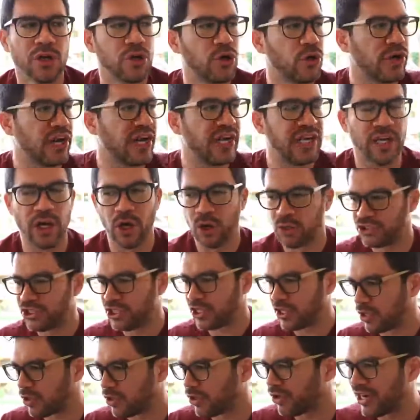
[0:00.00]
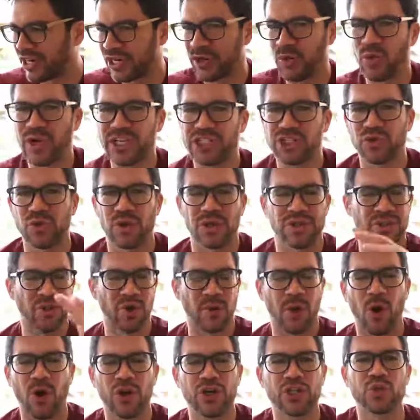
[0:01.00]
Go to any hotel, go to any restaurant,
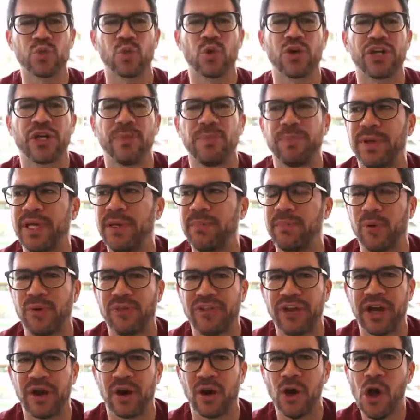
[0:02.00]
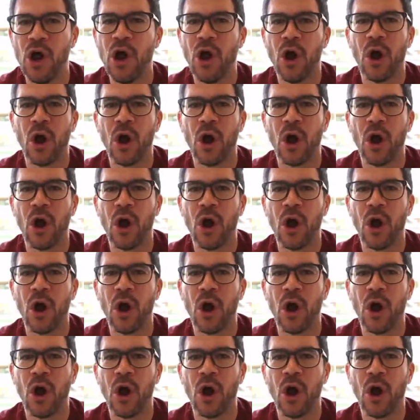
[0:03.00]
the hardest working people there